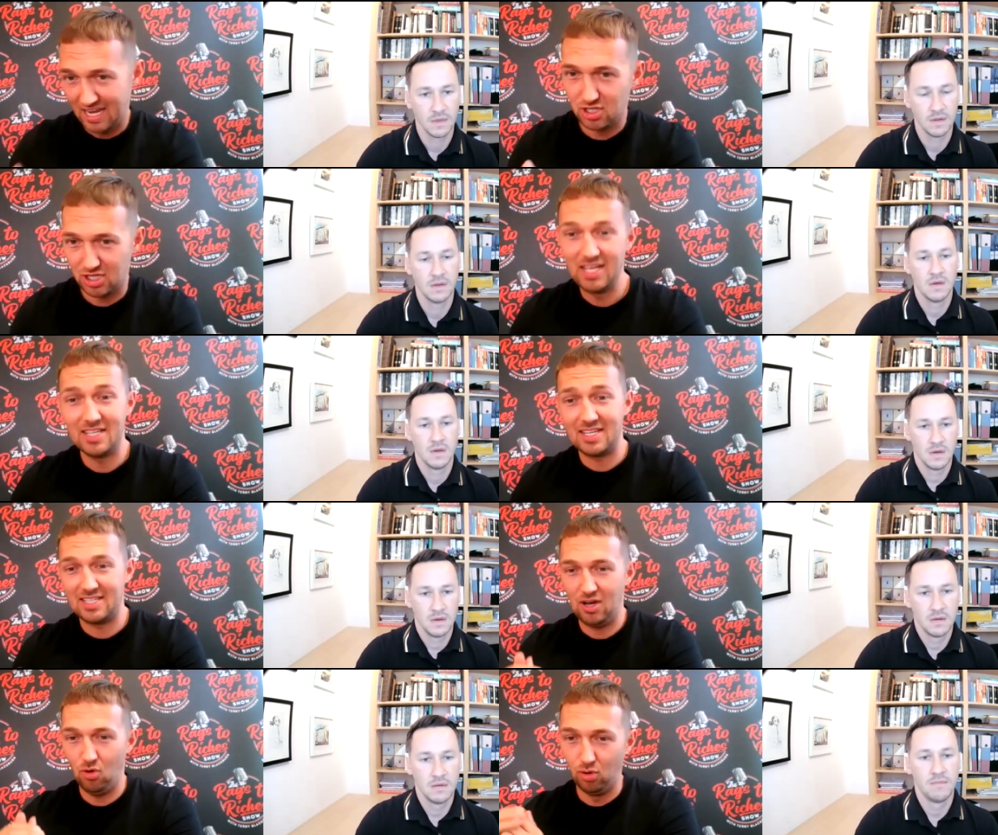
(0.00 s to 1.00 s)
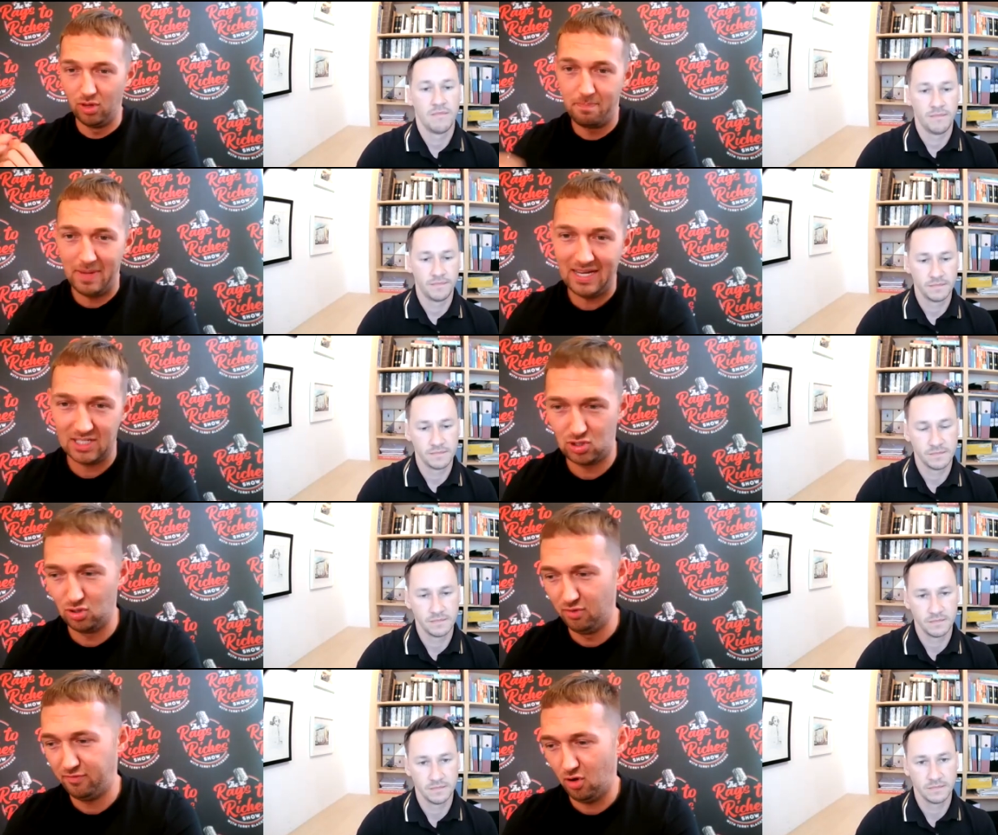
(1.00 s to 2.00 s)
Speaker 1: attention is? Is it all the bigger
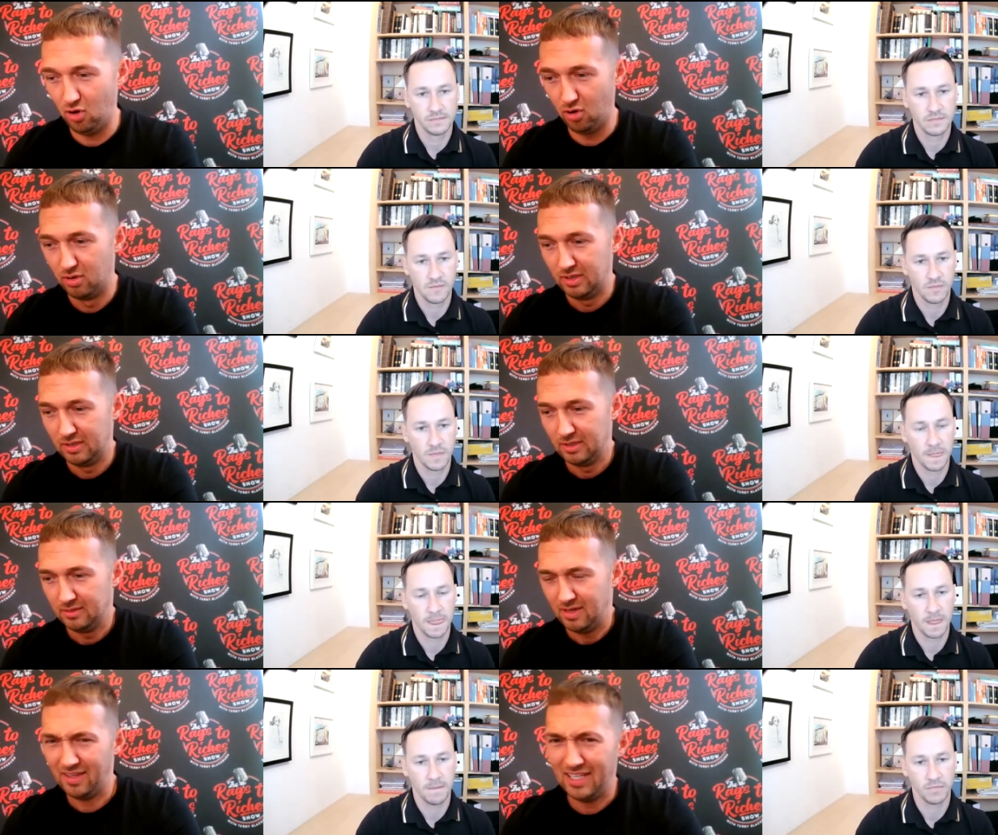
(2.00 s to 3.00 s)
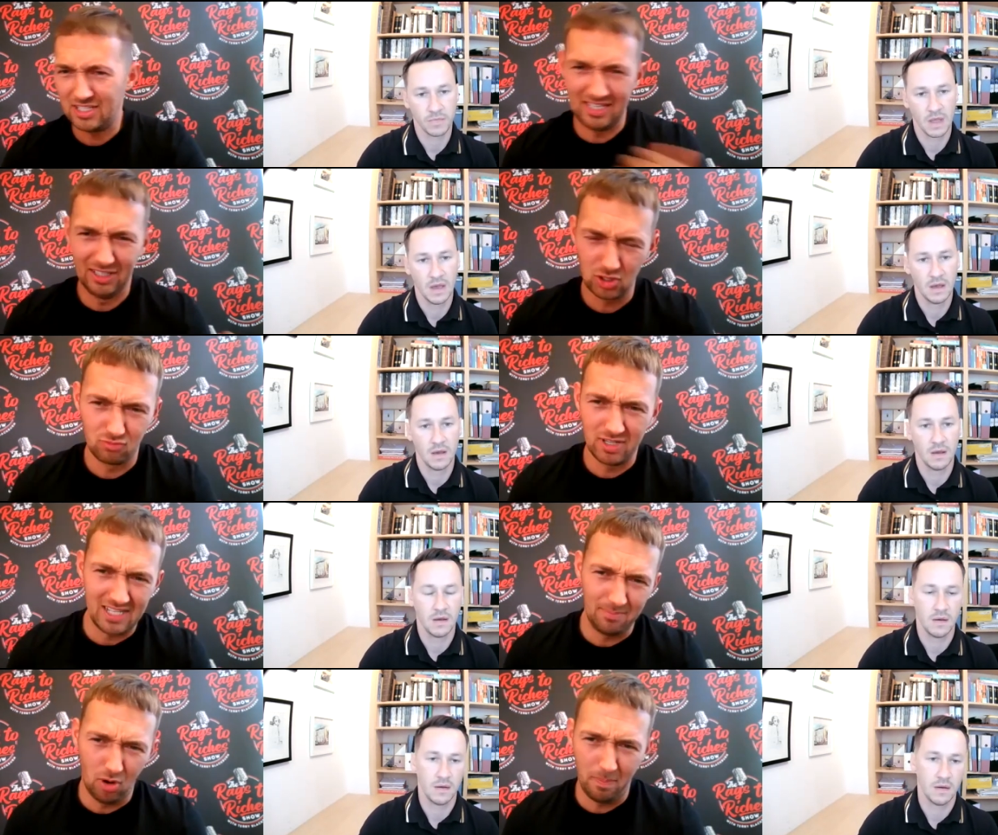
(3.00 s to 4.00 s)
stuff, or I think you still just
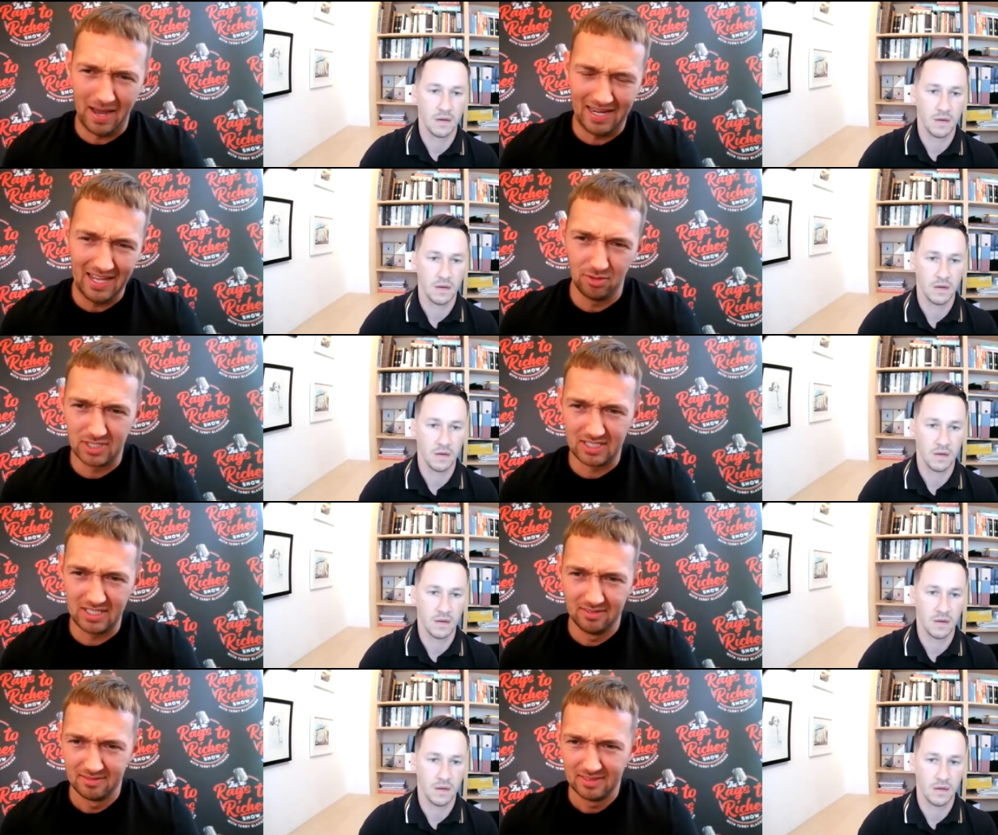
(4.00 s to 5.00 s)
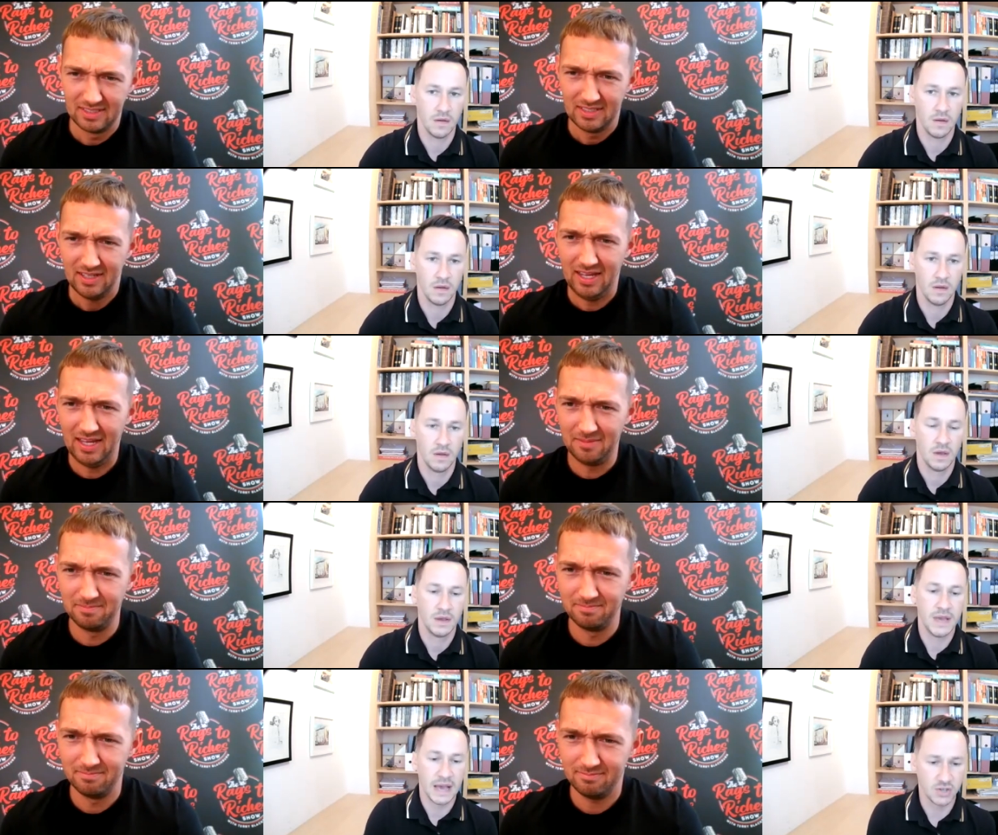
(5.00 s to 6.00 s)
recently bought a buy-to-let though, didn't you? Um,
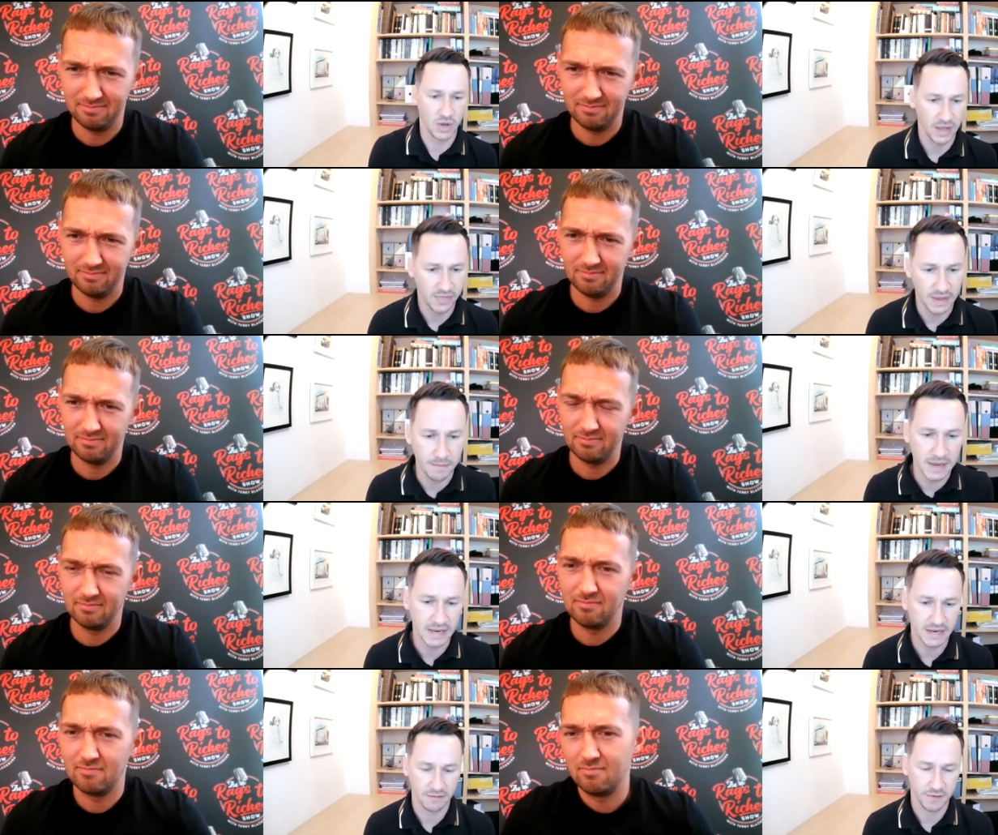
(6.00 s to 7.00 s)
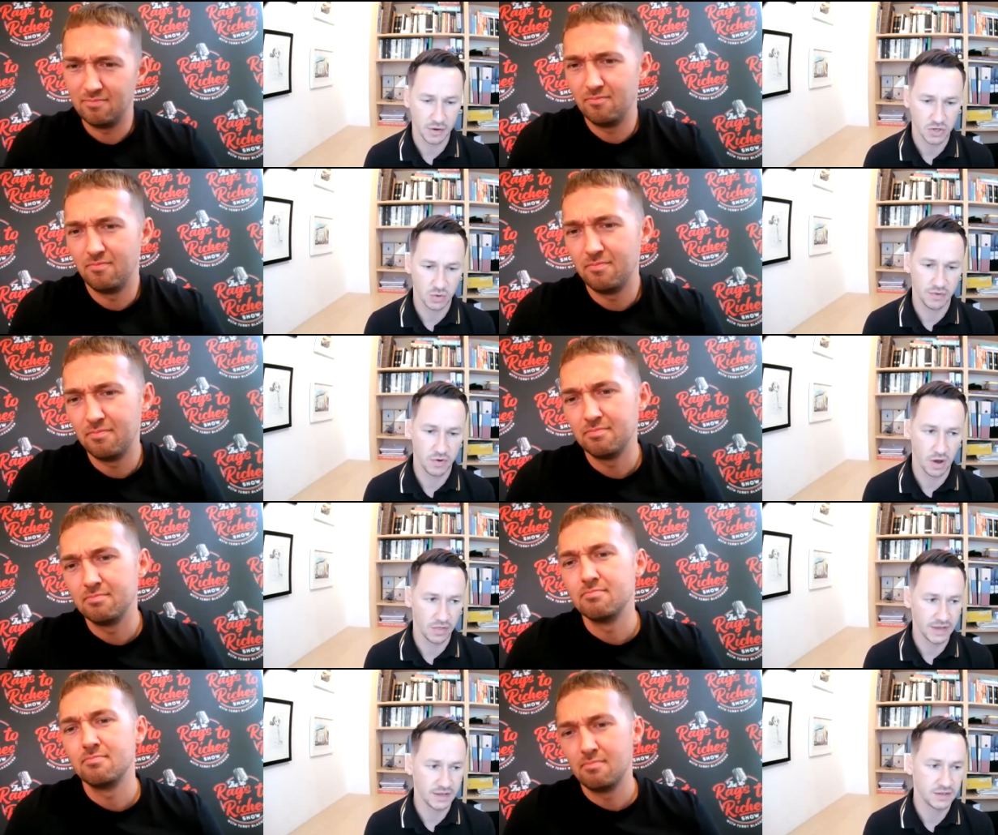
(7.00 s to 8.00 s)
Speaker 2: yeah. So in the immediate future, we've got
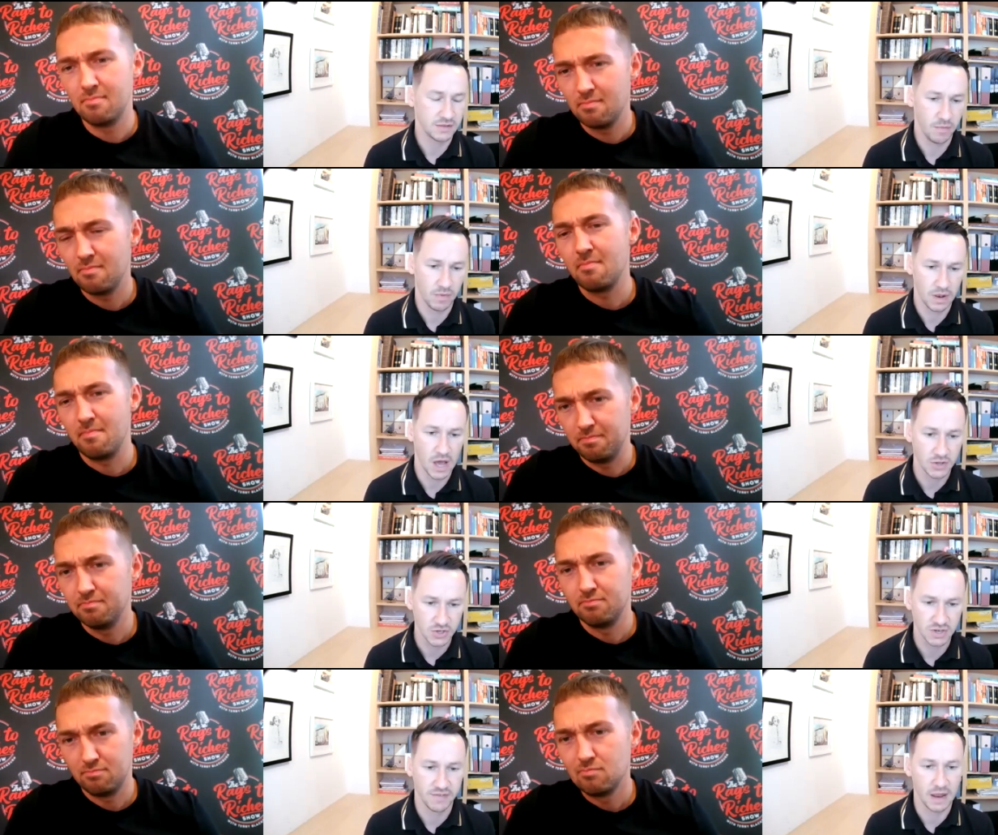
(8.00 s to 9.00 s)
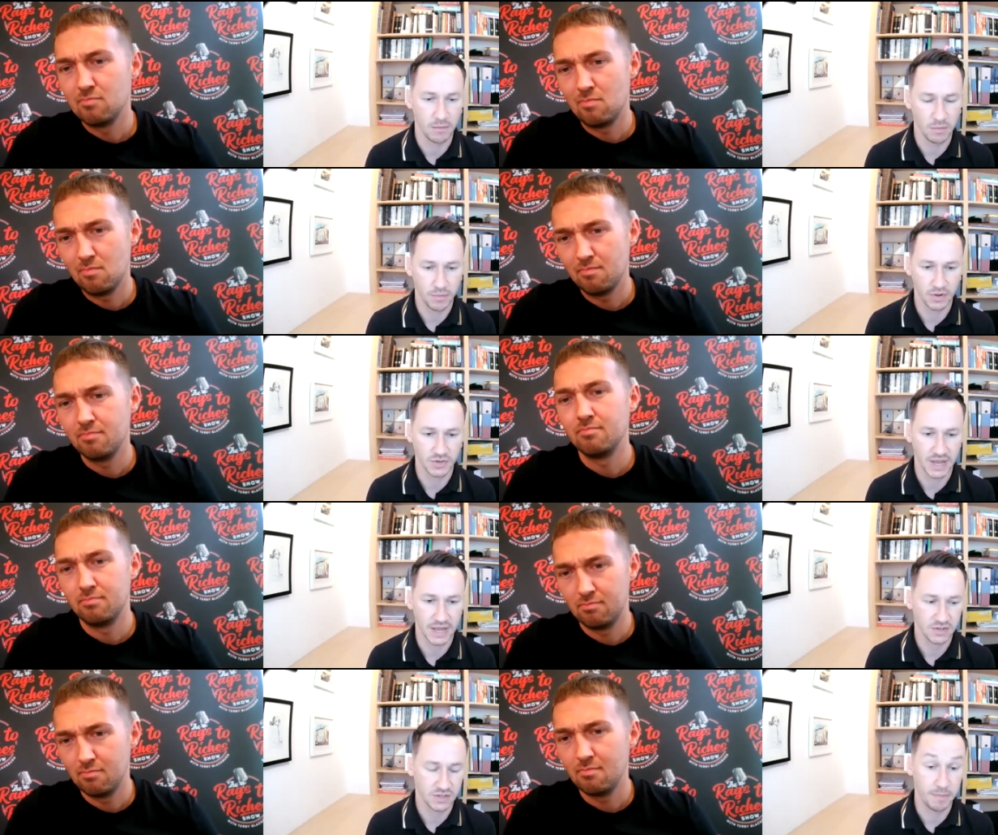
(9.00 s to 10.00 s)
these larger development
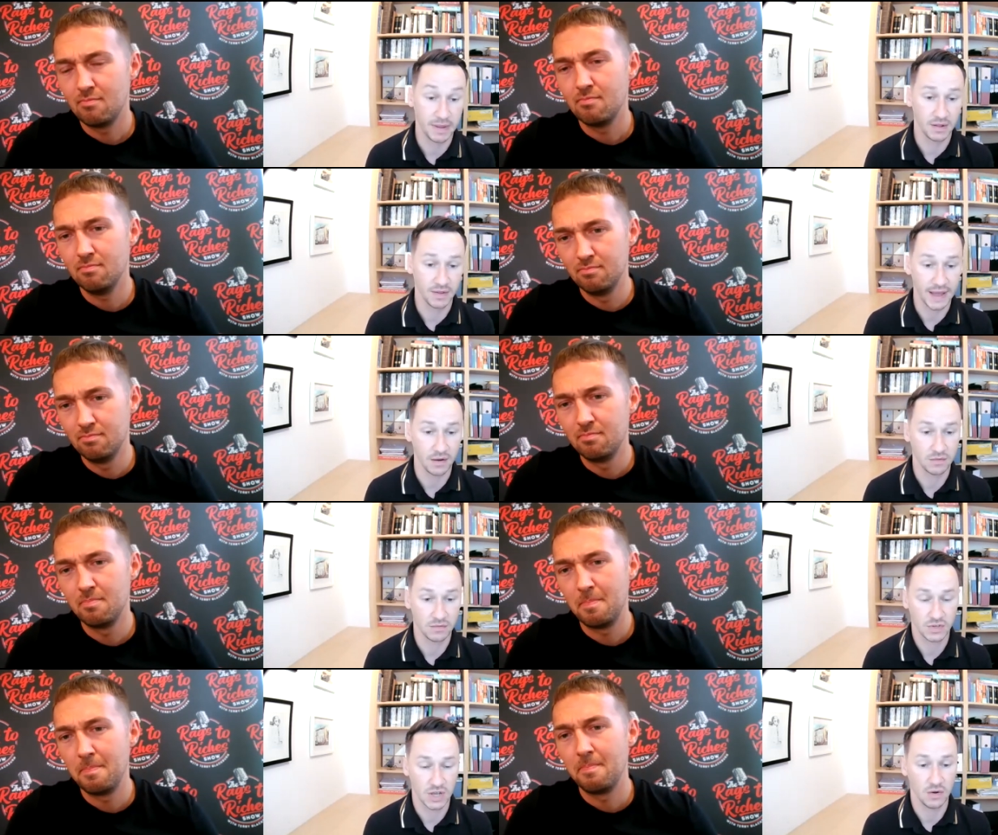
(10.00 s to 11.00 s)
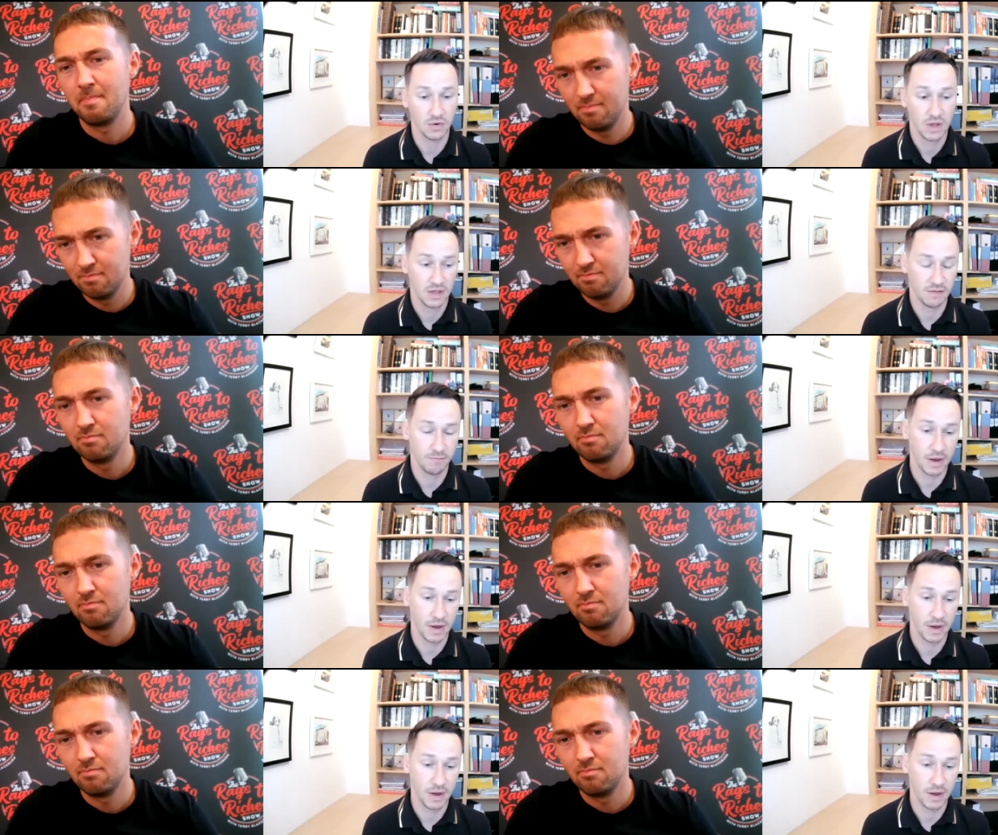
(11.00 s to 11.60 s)
projects to build out. So they've